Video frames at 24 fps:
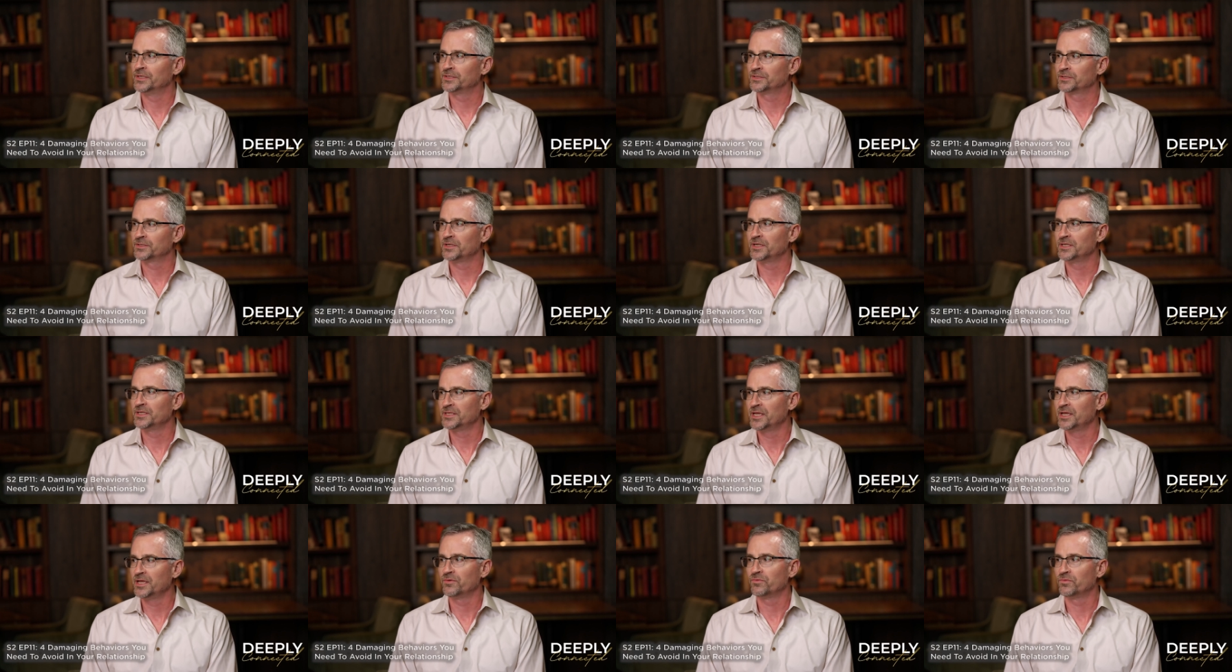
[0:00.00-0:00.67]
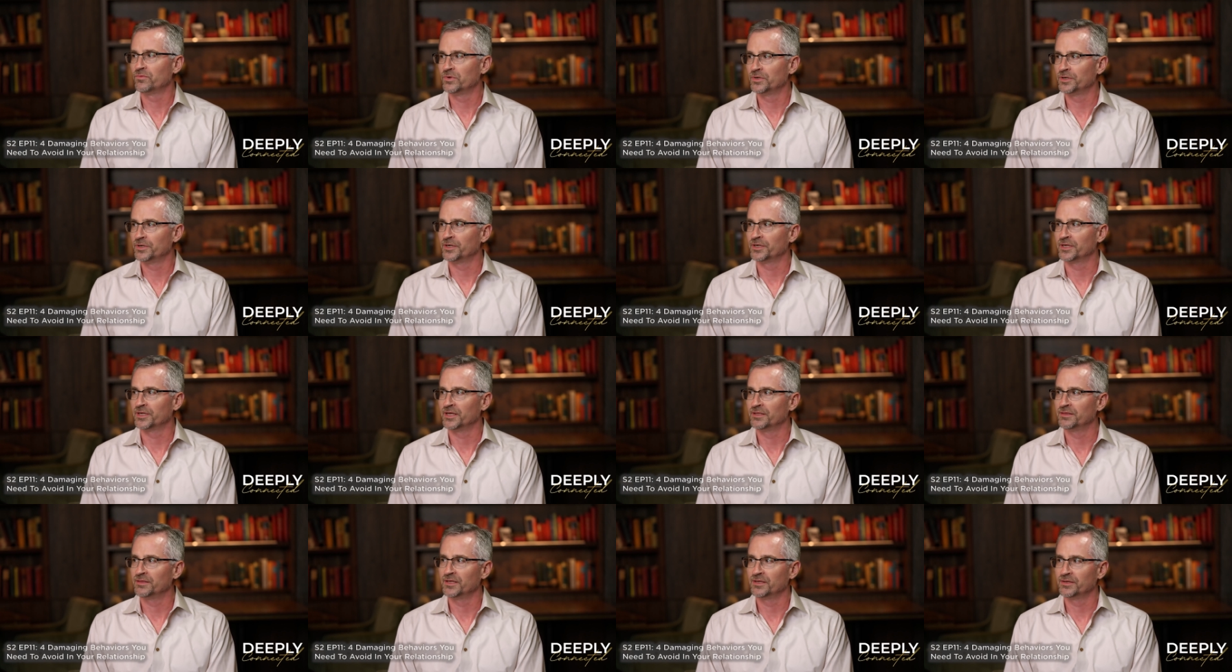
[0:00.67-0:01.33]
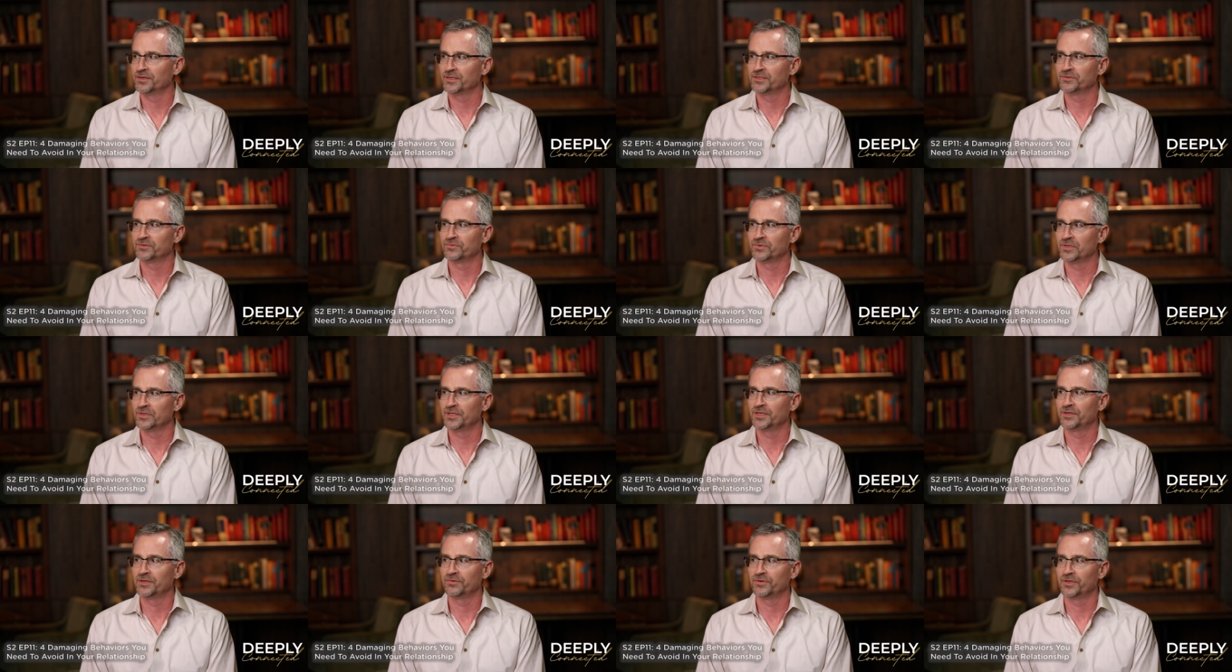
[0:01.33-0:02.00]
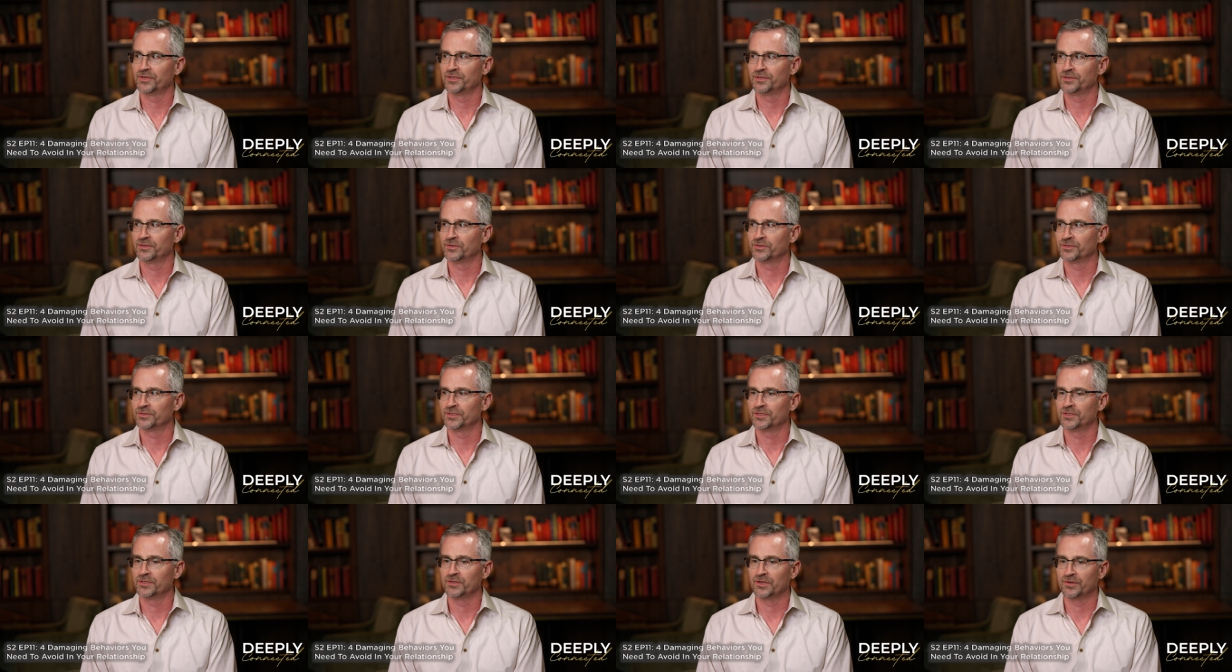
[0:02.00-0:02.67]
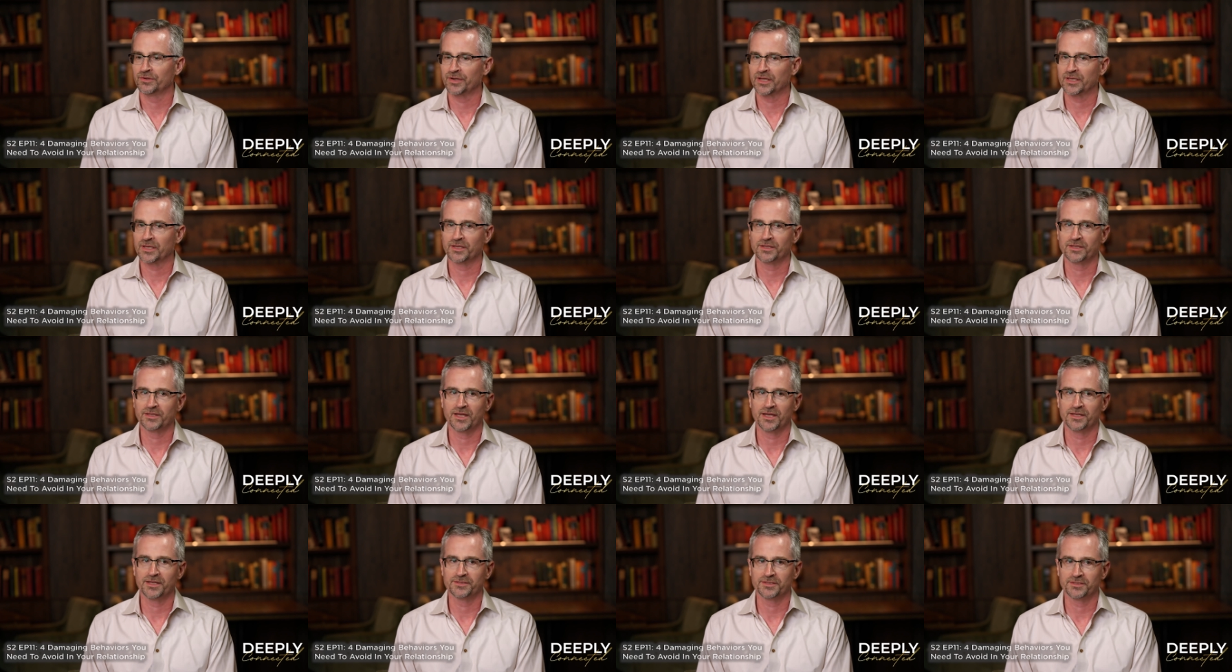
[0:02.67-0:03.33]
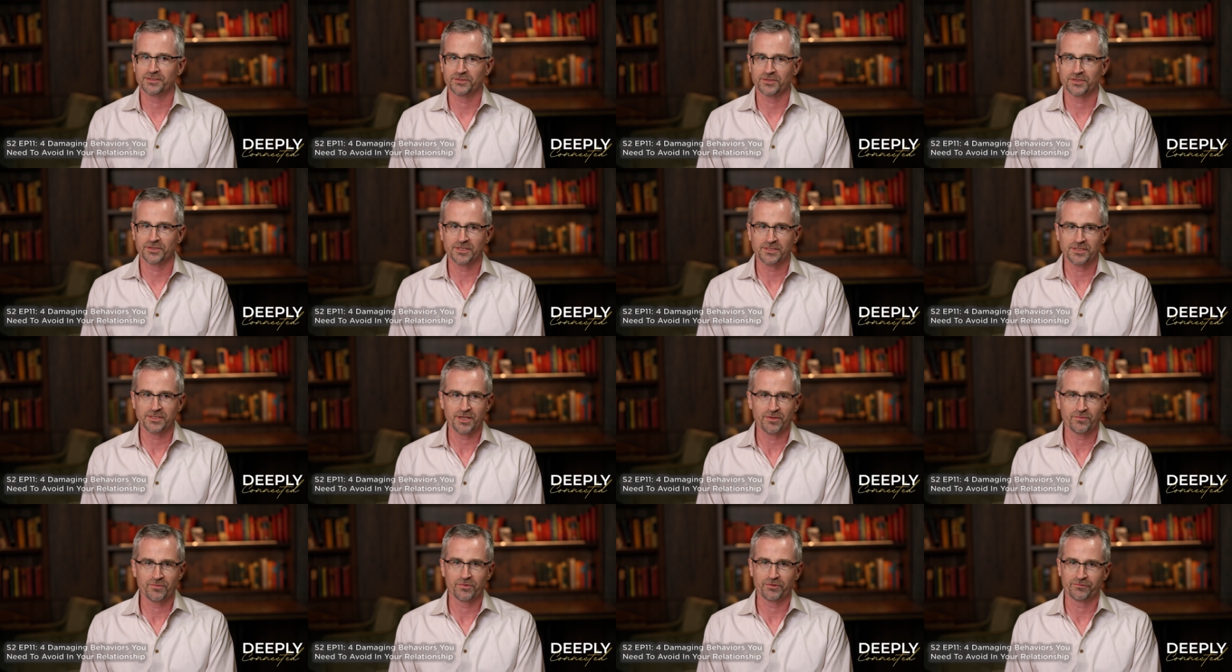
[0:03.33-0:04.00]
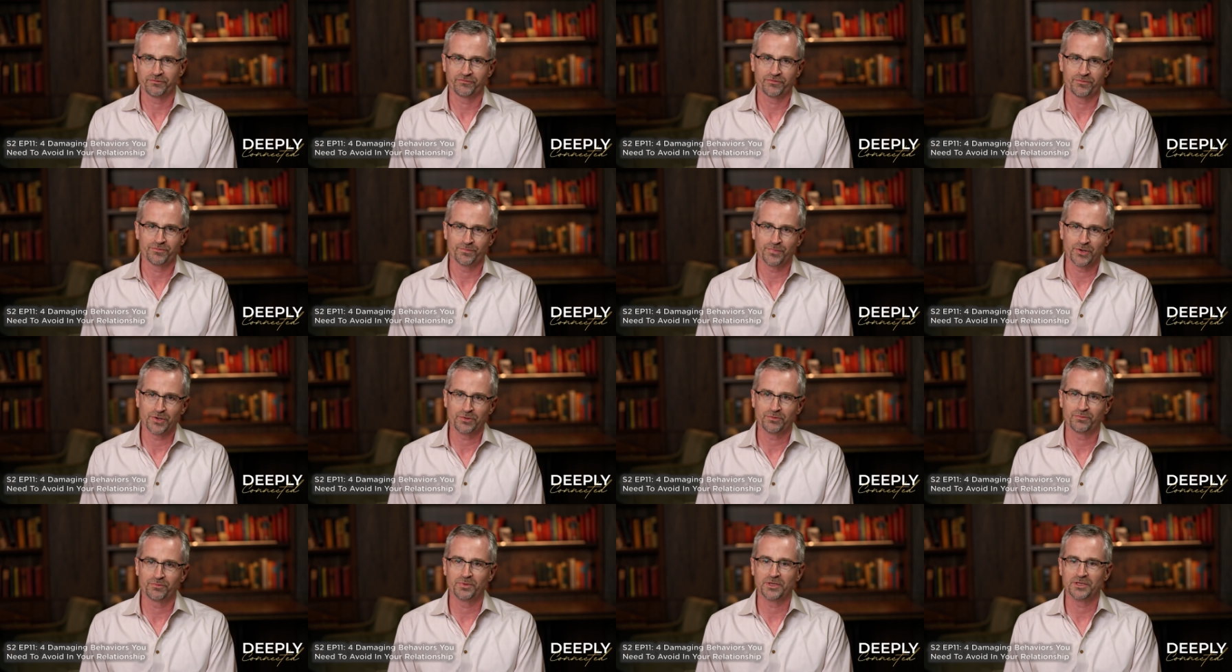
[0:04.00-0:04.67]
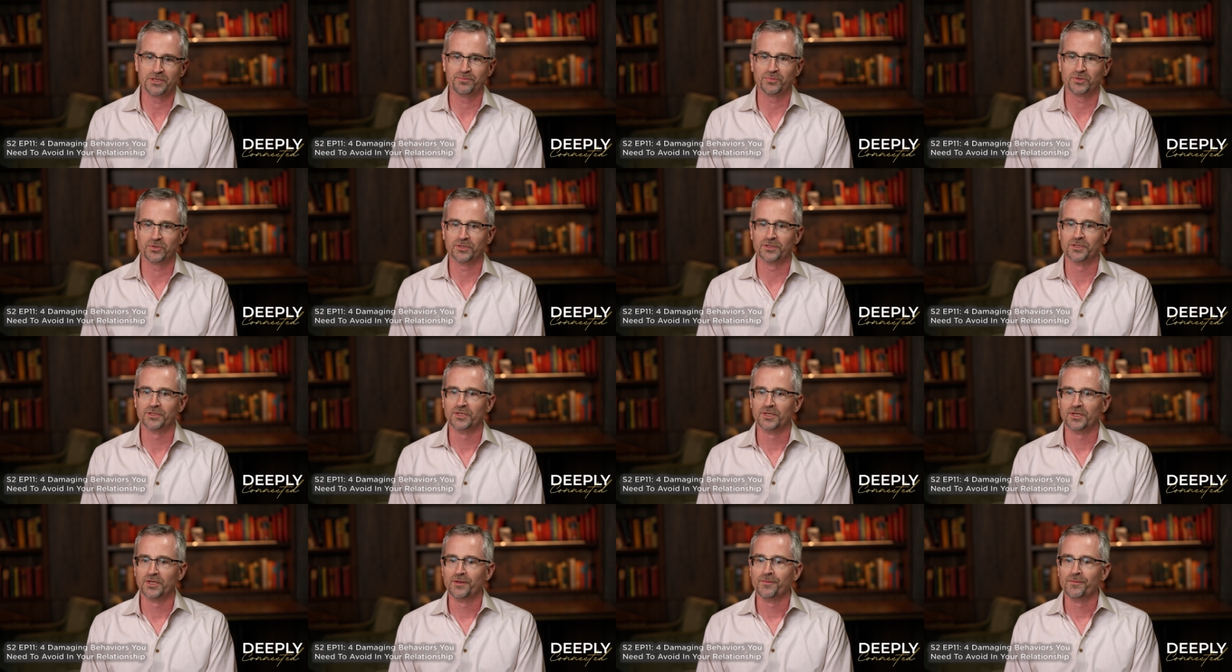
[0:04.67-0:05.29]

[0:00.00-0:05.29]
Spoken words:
it's going to take work. I think it's really critical to recognize it's going to take work from both people.